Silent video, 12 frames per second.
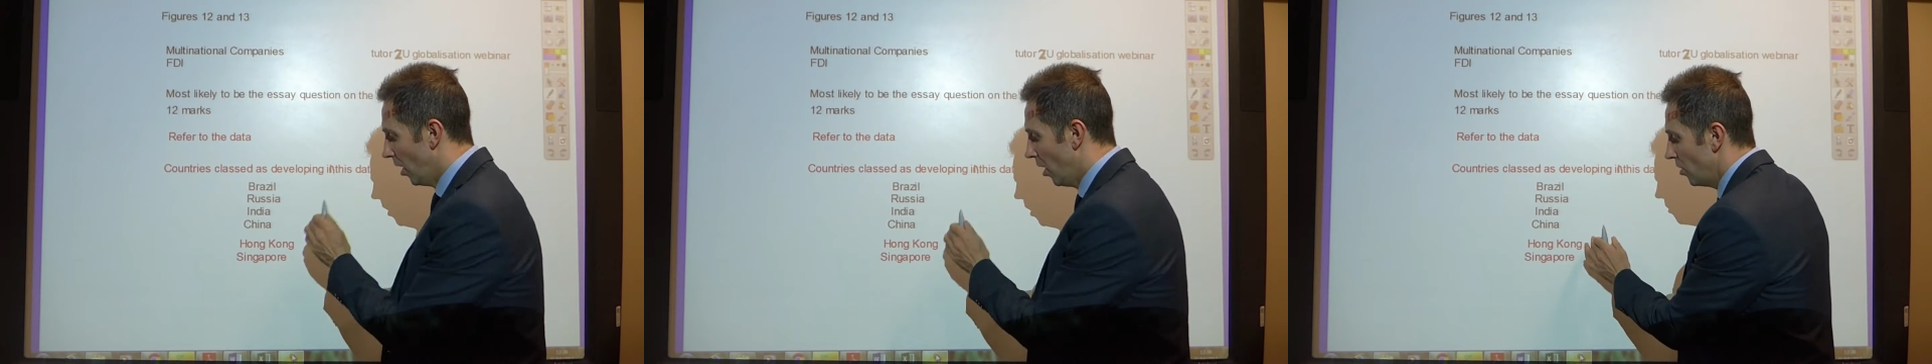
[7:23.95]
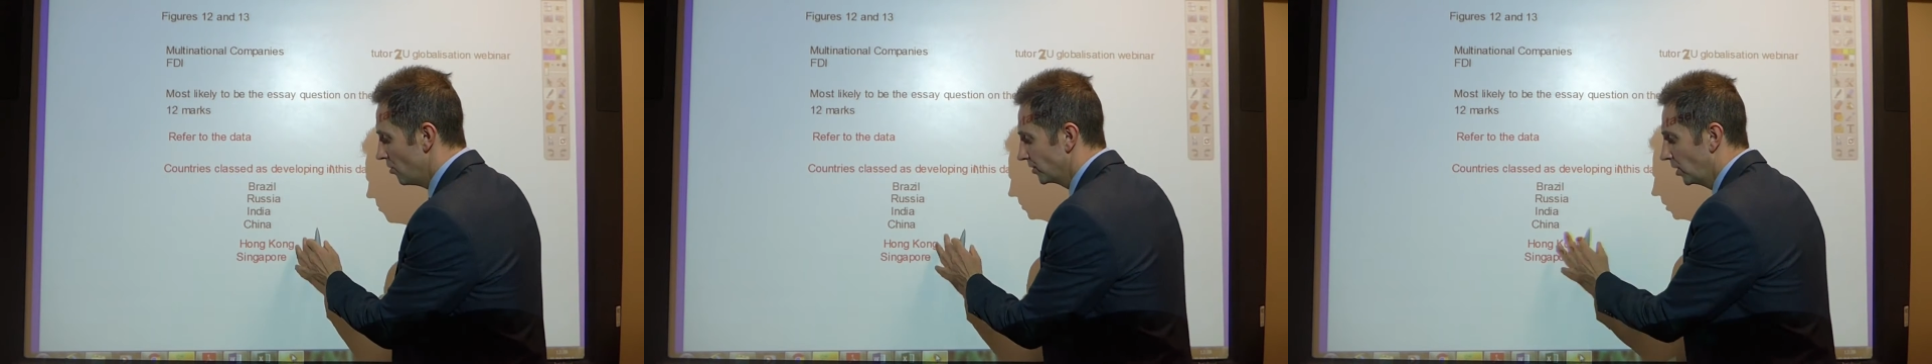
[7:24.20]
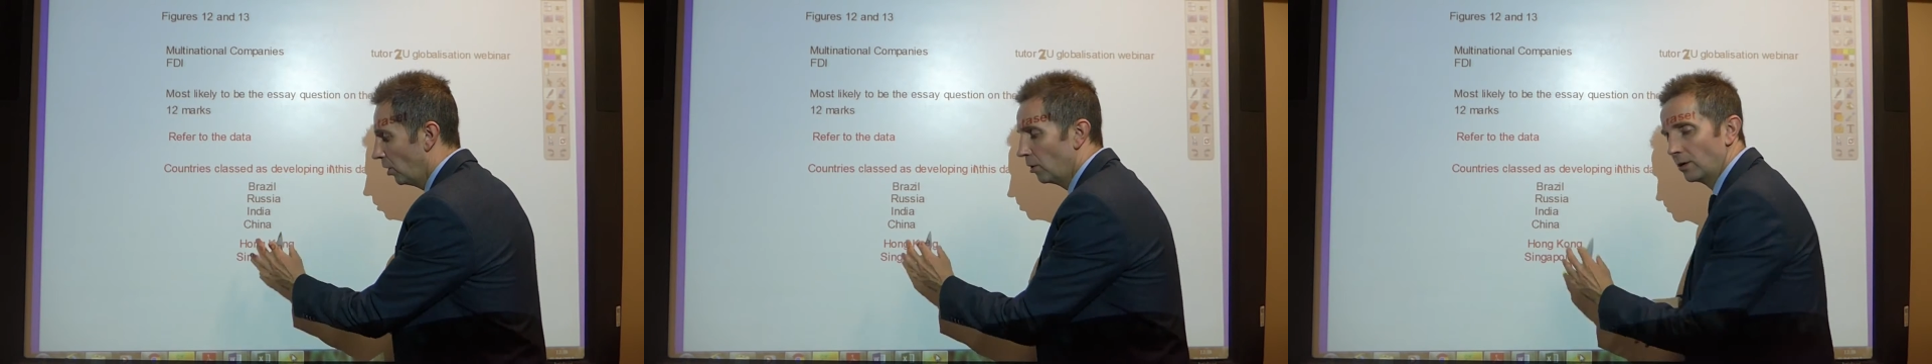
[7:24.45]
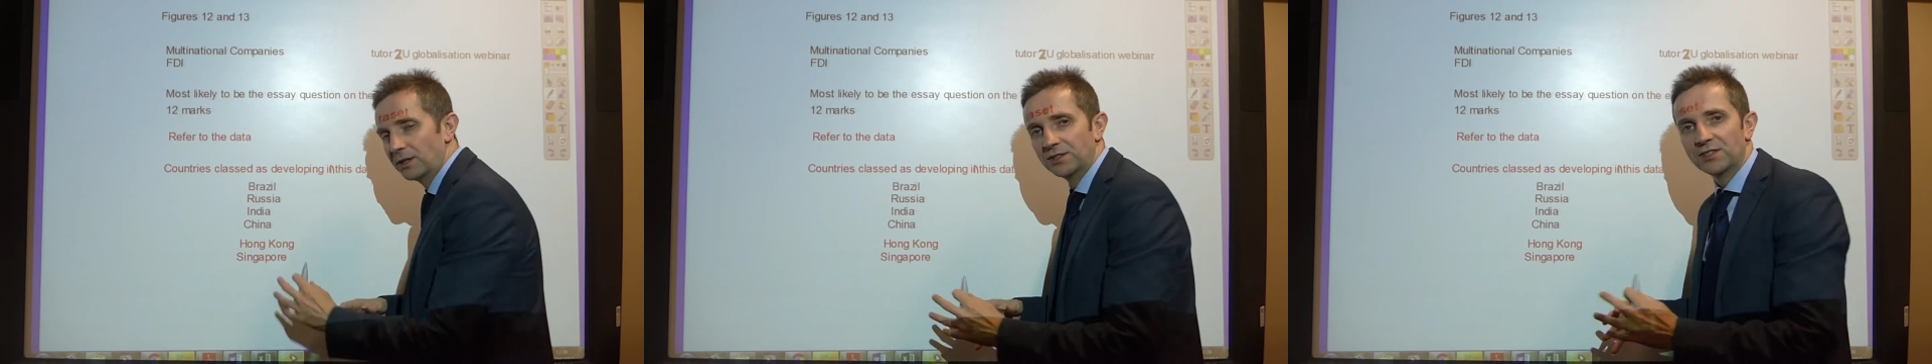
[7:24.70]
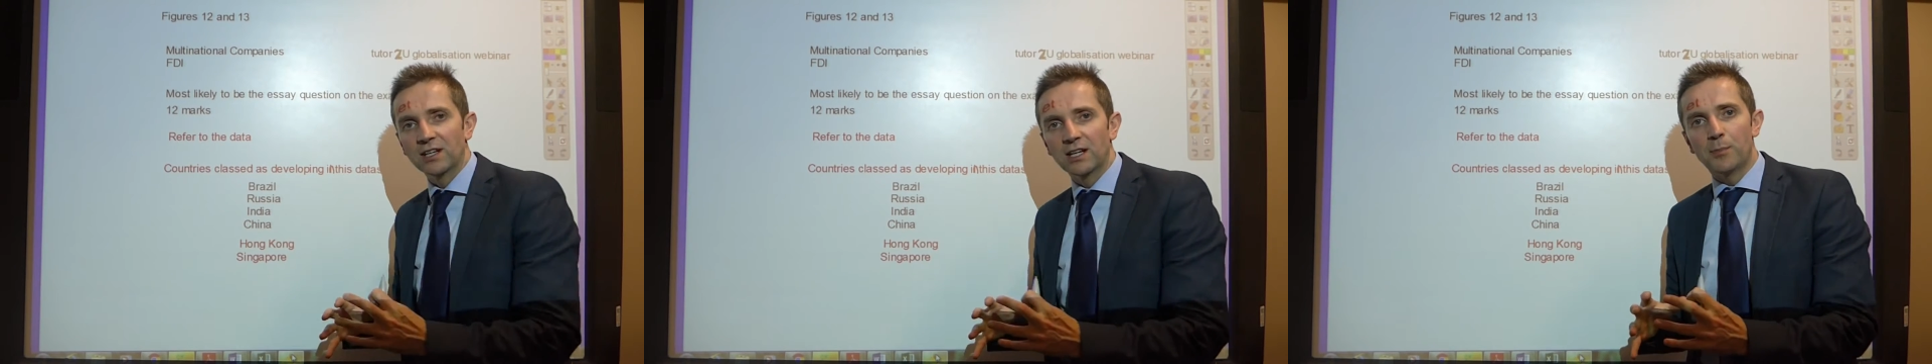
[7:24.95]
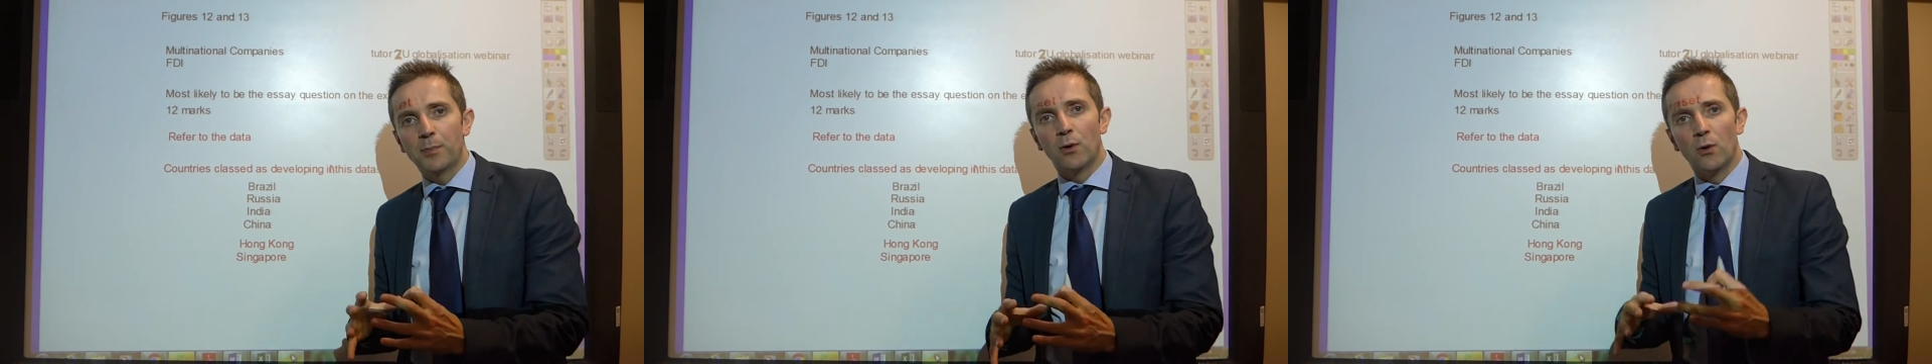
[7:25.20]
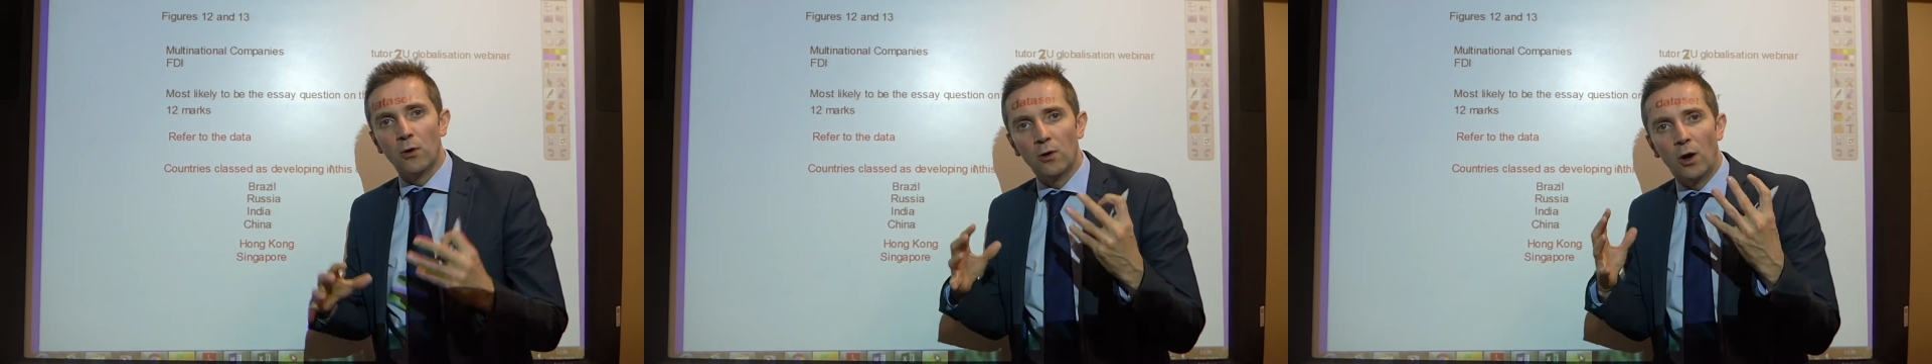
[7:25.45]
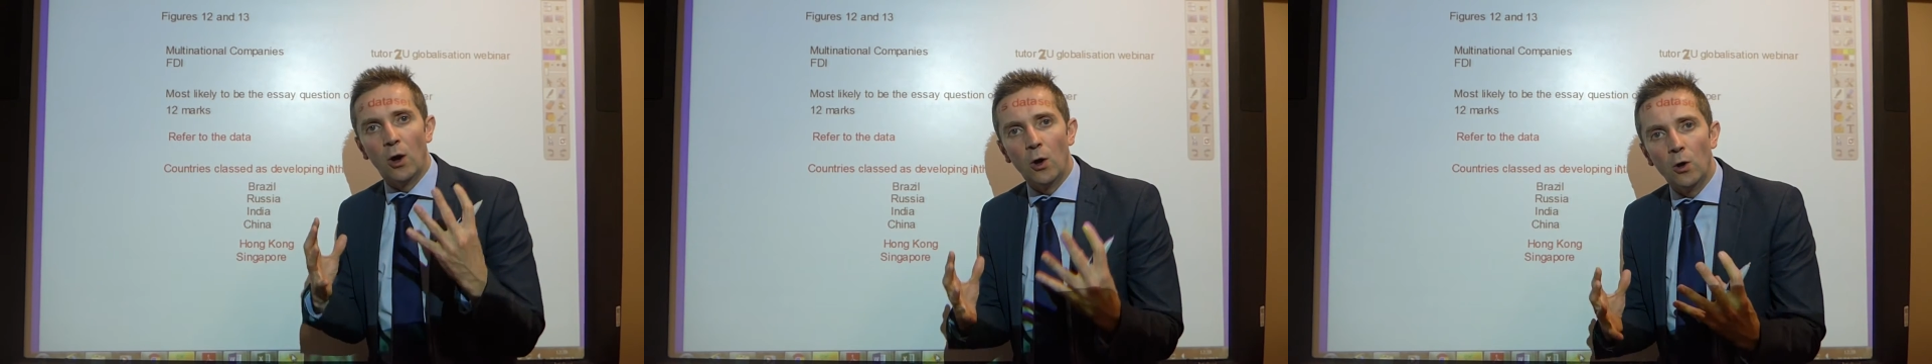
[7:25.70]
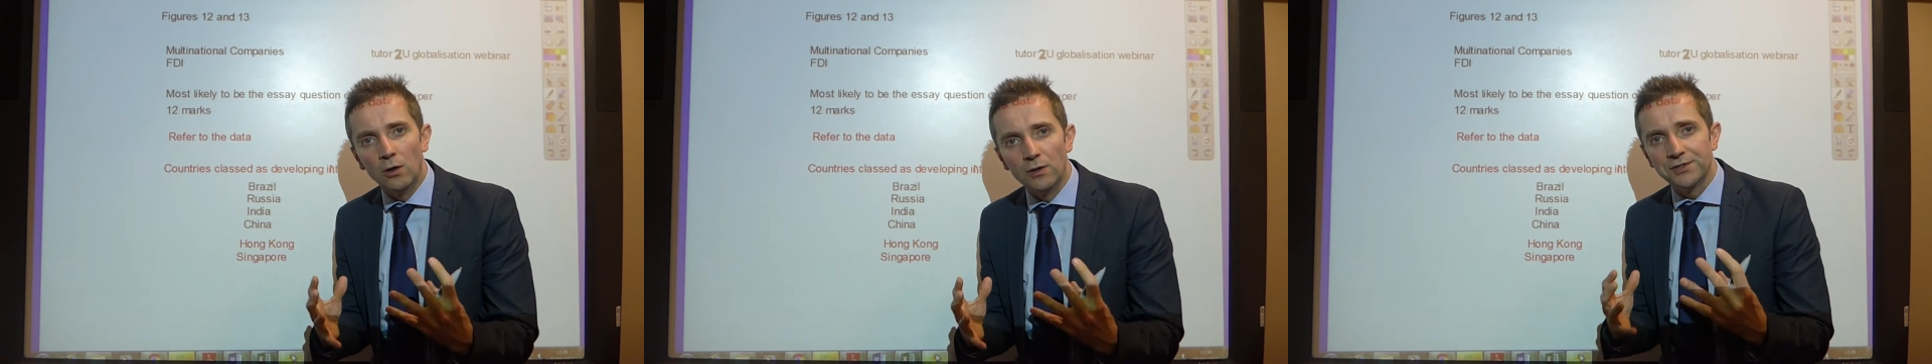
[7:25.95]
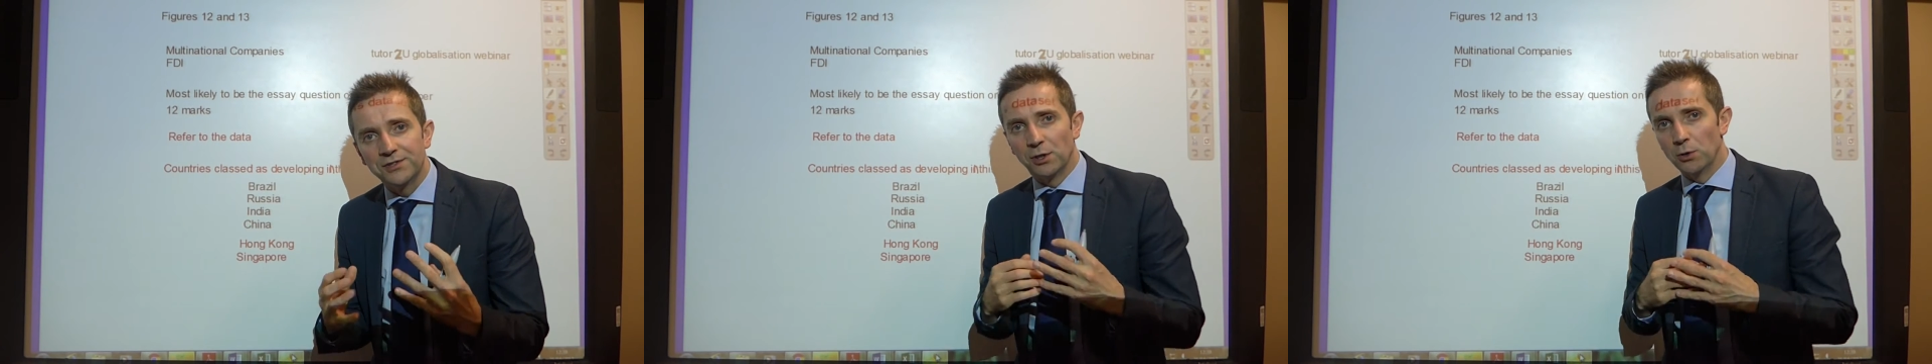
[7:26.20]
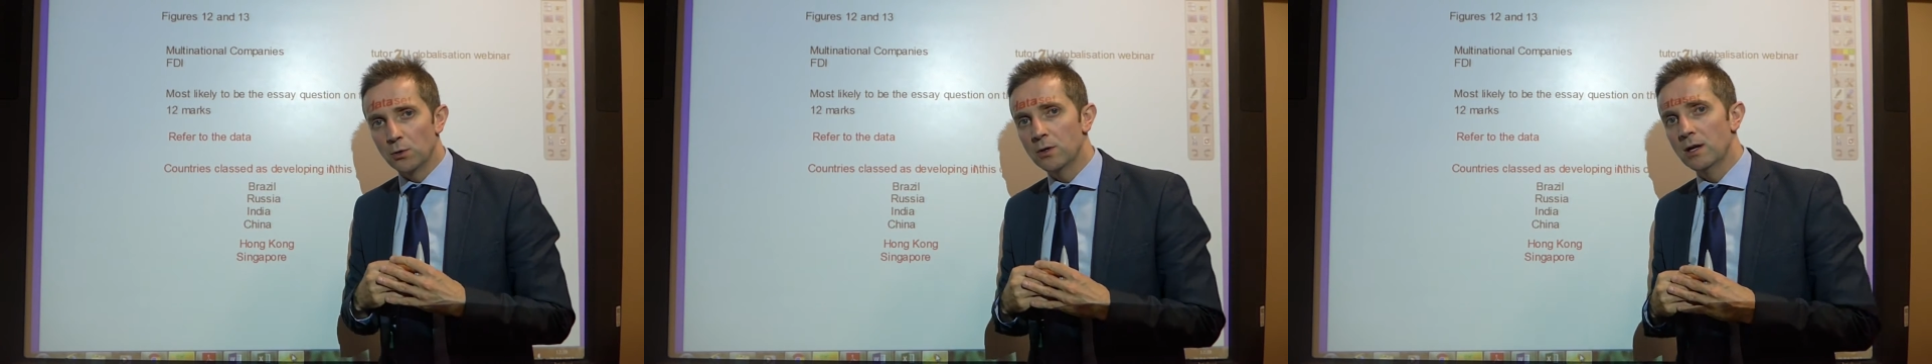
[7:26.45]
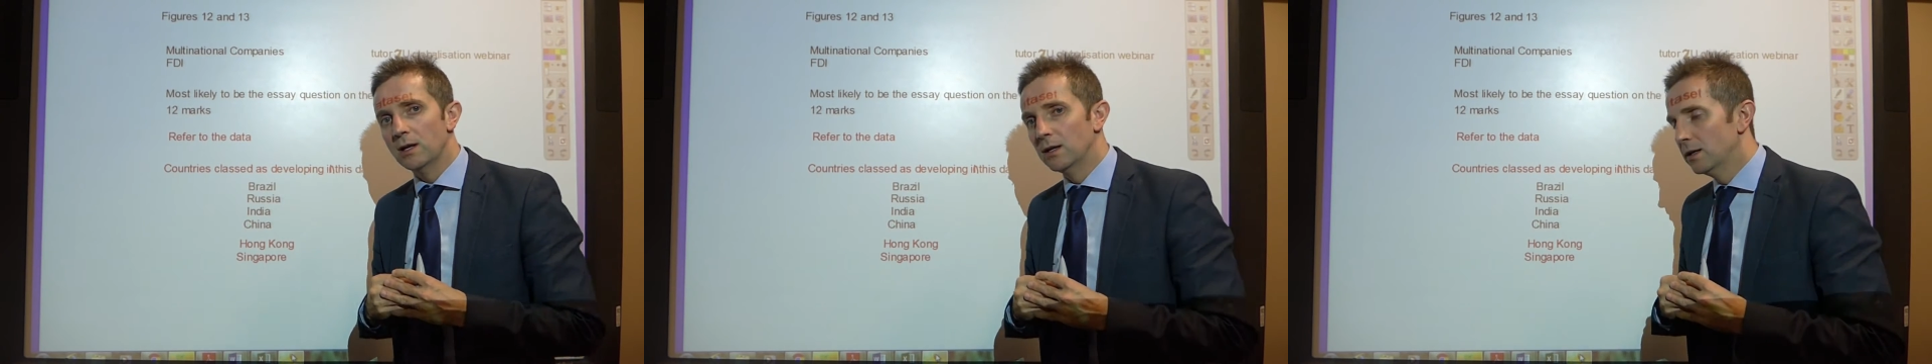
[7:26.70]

Hong Kong and Singapore also